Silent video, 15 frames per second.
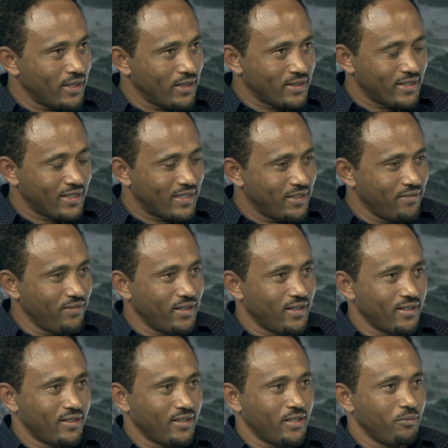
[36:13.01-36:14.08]

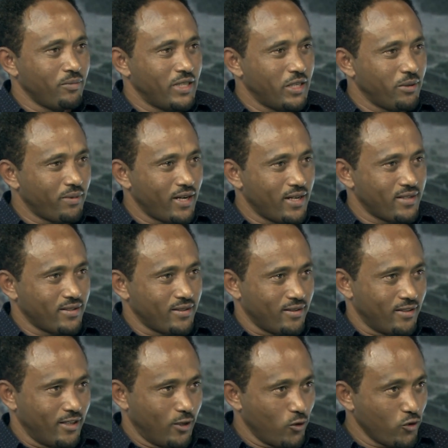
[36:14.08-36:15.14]
significantly minimize
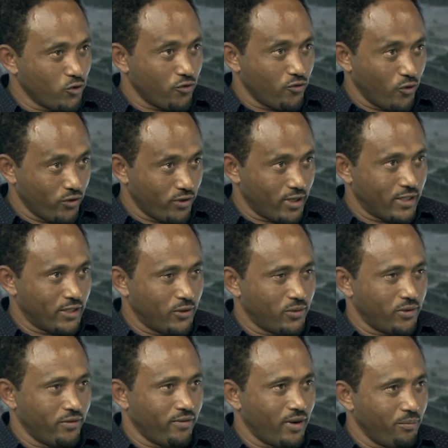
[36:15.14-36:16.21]
the loss of water due
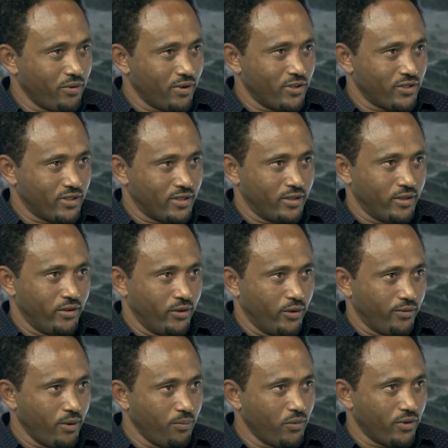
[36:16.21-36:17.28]
to
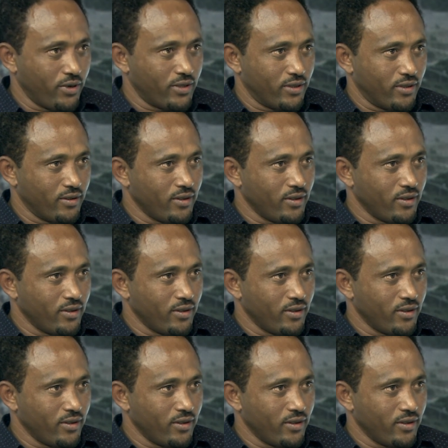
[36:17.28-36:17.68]
evaporation.